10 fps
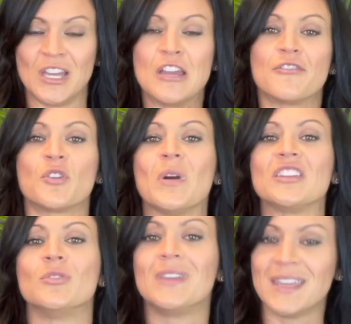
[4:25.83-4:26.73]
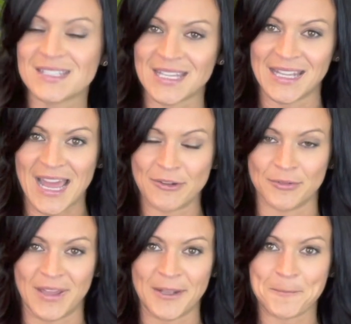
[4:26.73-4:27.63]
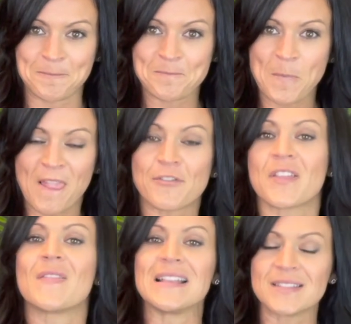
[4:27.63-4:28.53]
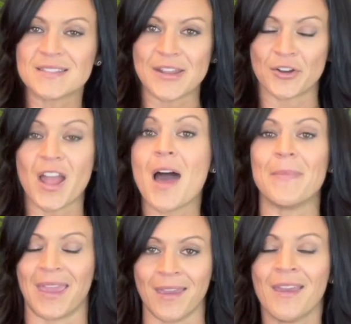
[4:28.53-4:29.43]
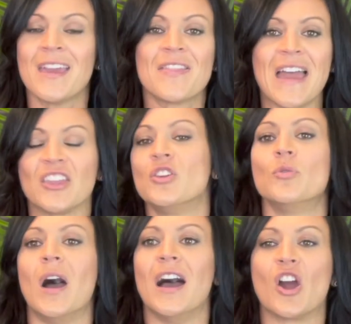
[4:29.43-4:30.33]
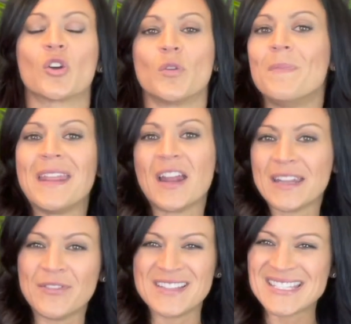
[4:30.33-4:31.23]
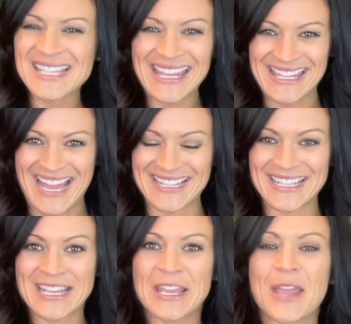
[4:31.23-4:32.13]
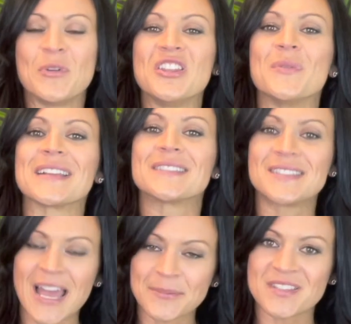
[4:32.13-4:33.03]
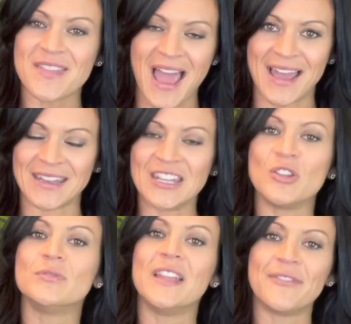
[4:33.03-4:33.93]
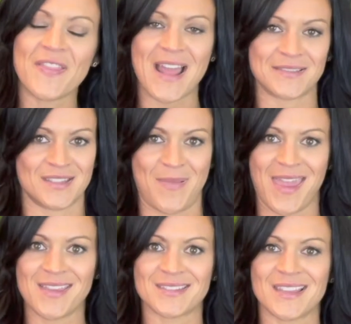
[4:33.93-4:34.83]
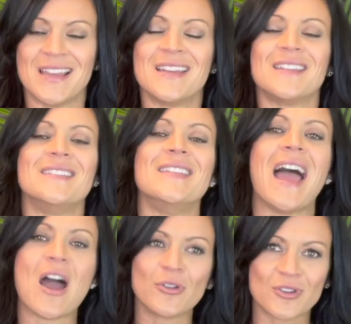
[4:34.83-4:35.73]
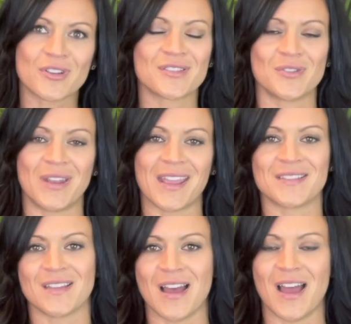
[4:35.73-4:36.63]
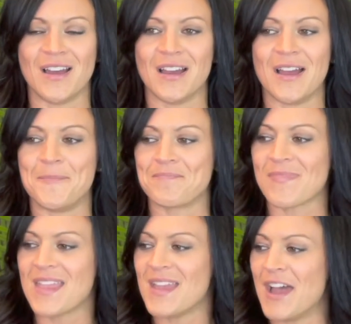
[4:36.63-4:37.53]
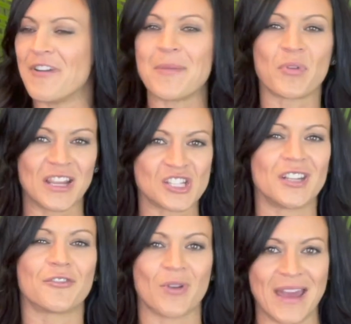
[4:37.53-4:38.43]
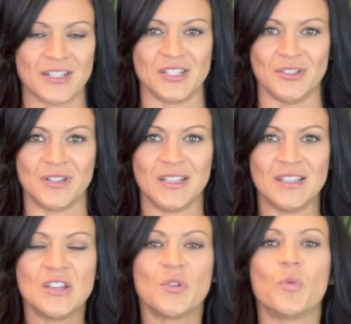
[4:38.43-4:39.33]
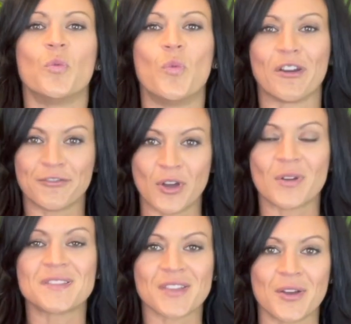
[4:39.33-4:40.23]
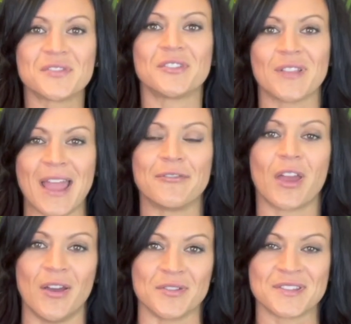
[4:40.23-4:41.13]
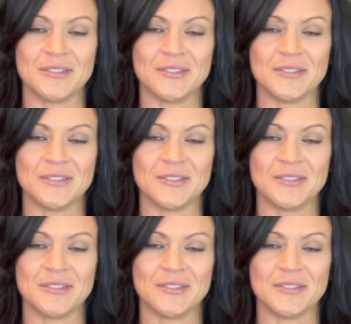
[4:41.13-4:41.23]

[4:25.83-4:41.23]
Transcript: for what you get to get out of it, for the lessons that are coming that you may not even see yet. And when you accept that and you live in that space, now you're exuding a vibration of gratitude. Where focus goes, your life goes.